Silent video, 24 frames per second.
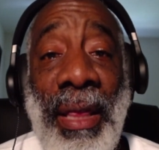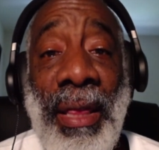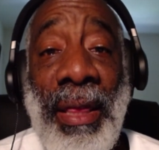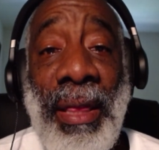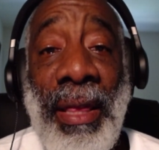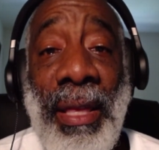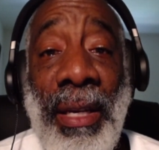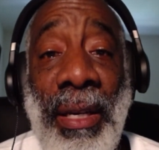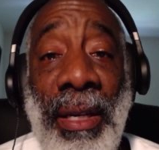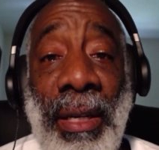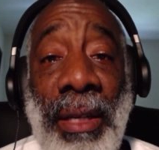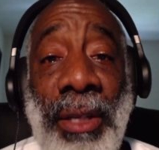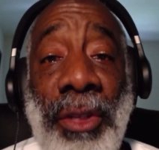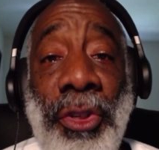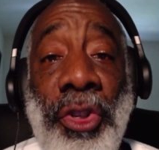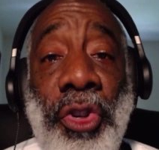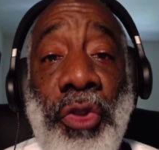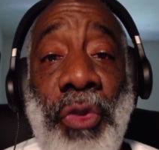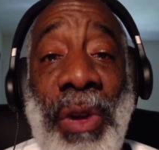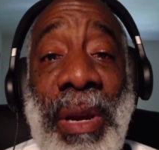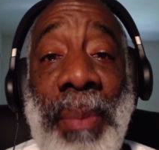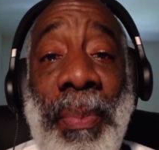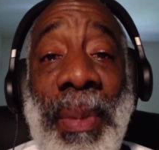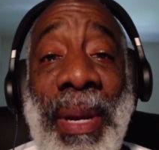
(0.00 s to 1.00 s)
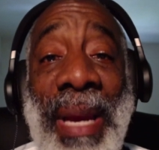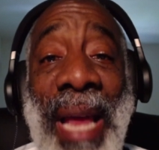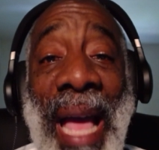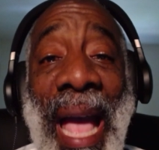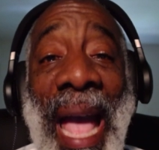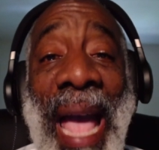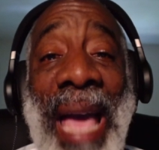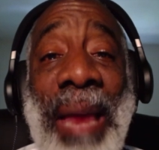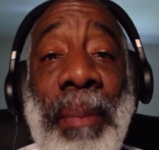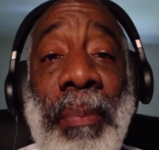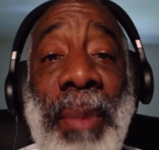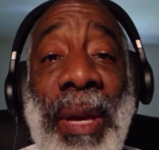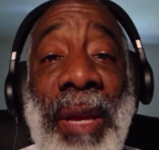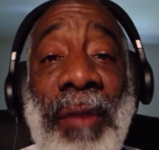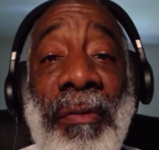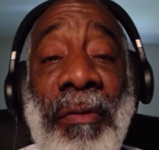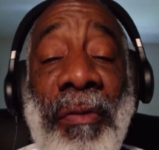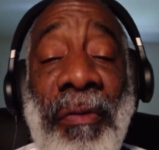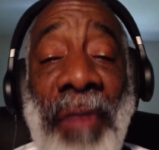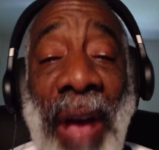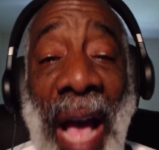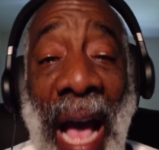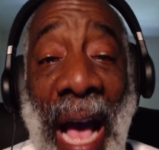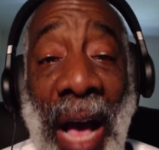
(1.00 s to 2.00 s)
the treatment had been
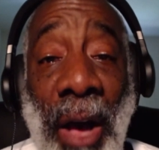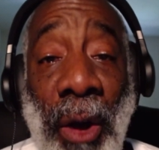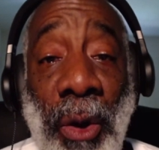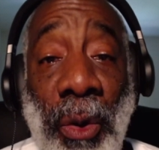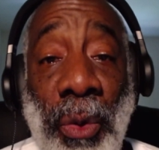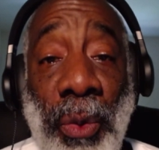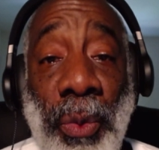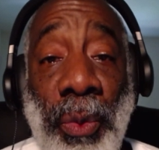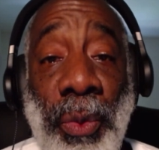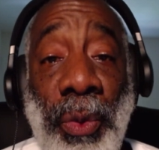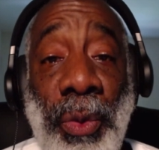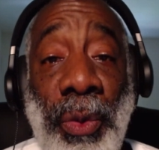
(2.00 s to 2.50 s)
found